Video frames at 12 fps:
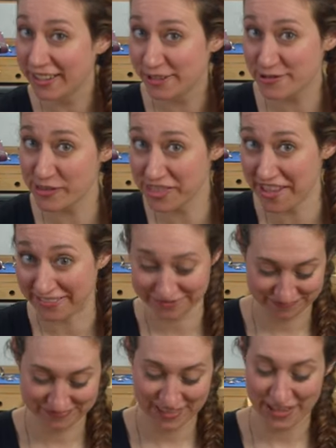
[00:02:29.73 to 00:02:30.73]
Here's the thing.
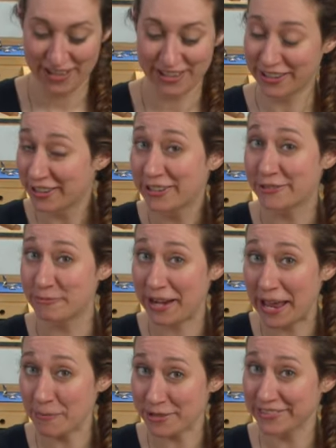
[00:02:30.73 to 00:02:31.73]
You've been
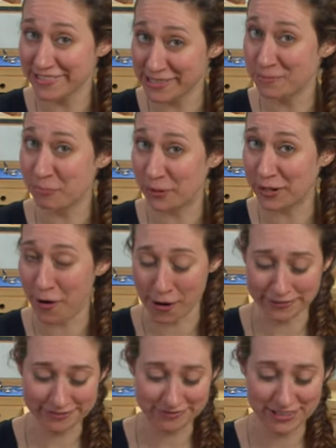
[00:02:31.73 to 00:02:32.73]
hammering this in pretty
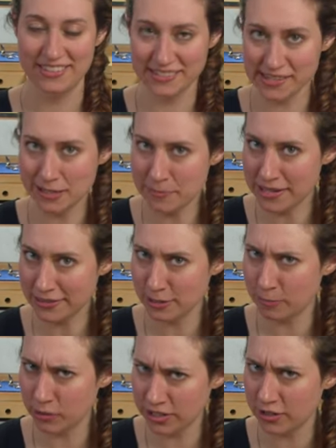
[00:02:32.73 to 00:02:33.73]
hard. This is going to be in
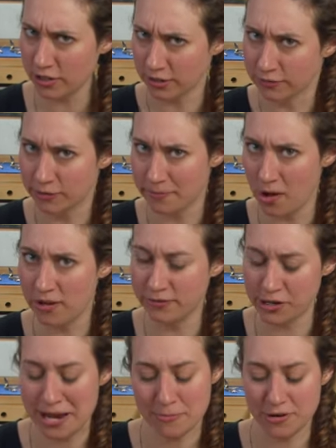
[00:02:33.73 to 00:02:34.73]
there pretty good from all of
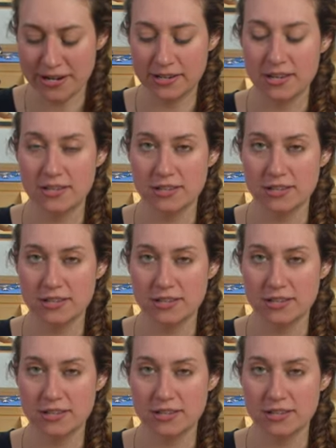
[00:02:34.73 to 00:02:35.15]
your hammering.